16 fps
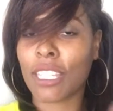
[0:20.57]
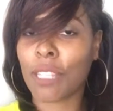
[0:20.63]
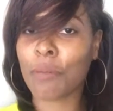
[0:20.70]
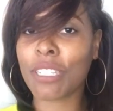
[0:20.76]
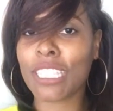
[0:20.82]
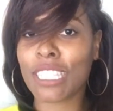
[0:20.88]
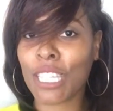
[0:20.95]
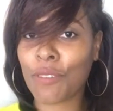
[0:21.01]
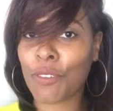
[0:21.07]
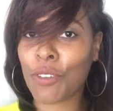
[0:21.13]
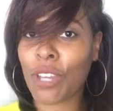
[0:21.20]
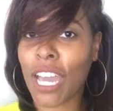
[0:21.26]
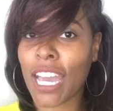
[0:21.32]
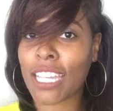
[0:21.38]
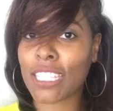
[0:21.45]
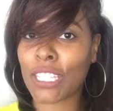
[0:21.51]
So let me just give you
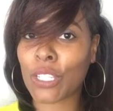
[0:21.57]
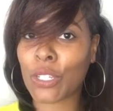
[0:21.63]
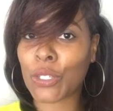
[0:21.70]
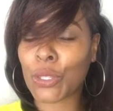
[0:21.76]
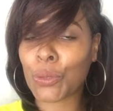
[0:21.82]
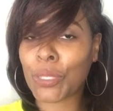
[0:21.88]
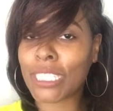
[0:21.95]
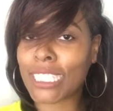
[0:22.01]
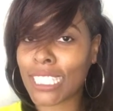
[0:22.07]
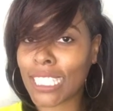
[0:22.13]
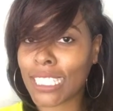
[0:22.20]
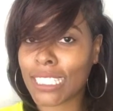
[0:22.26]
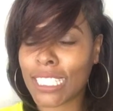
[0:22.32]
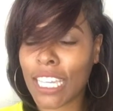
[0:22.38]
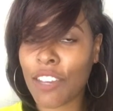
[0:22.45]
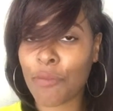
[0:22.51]
guys a little
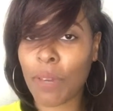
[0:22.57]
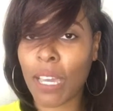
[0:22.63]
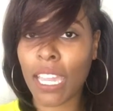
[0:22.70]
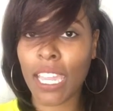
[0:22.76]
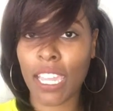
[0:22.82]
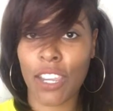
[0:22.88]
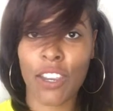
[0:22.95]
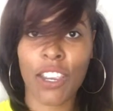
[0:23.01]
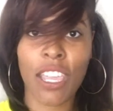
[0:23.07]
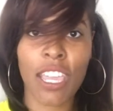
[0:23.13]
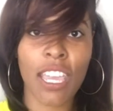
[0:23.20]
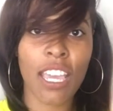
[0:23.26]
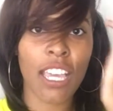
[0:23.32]
360 of my hair.